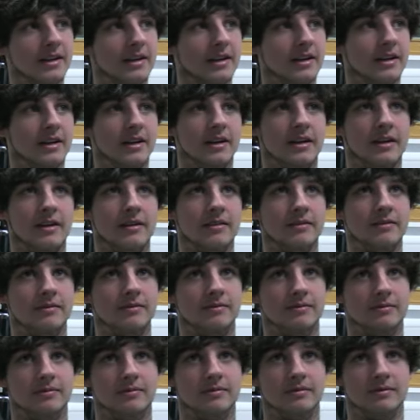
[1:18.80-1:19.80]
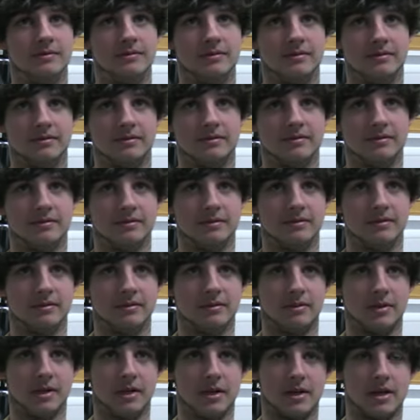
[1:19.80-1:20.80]
When
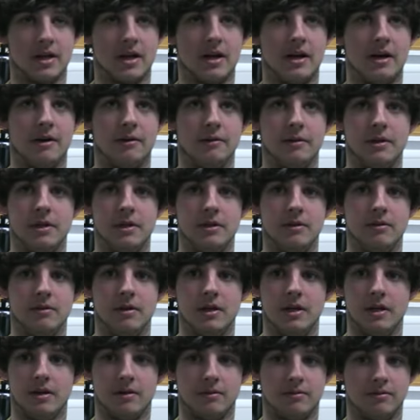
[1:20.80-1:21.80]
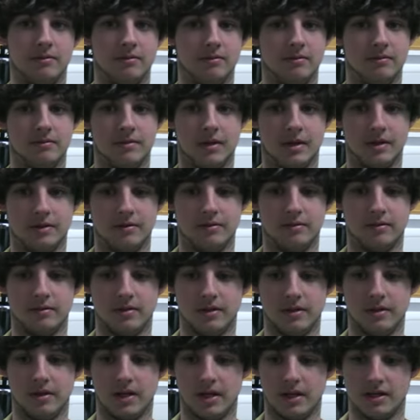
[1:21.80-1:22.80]
I get out of uni, I'll
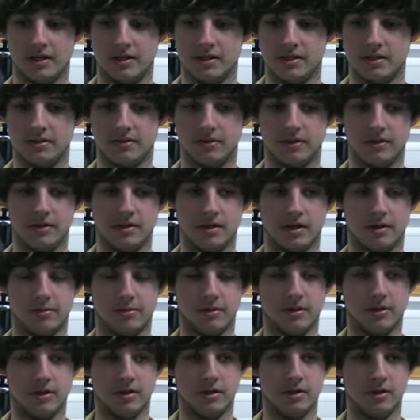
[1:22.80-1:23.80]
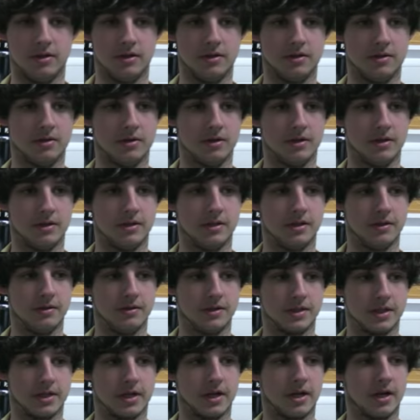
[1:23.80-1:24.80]
hopefully get into a job in the industry as soon
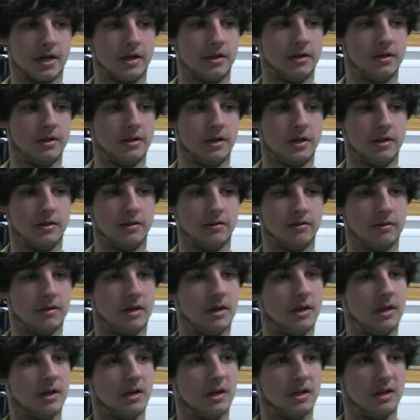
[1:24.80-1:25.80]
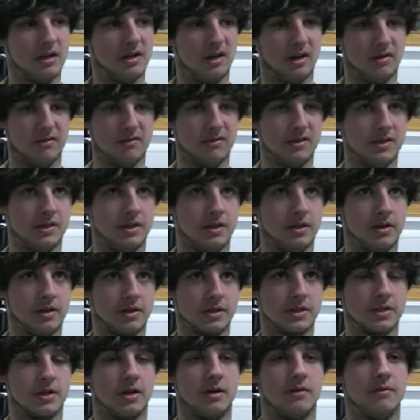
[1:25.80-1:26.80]
as I can, and then obviously got
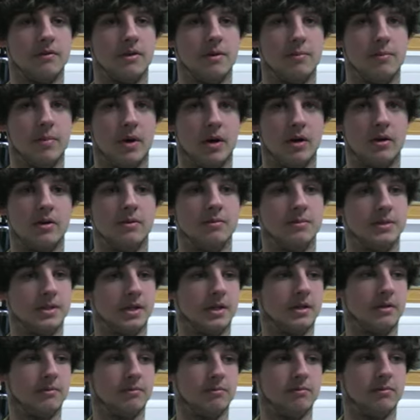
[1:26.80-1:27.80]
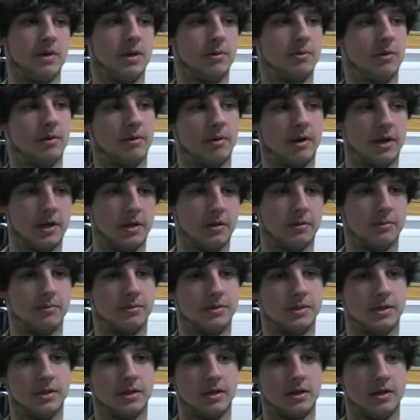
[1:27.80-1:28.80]
to start from the bottom and make my way up
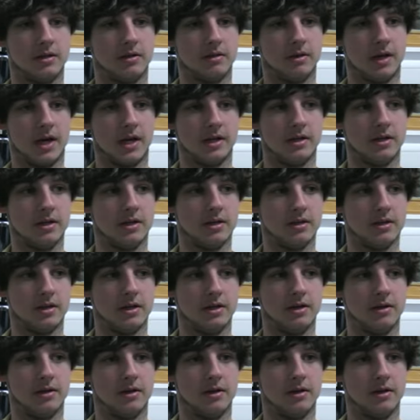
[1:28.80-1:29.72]
to editor then,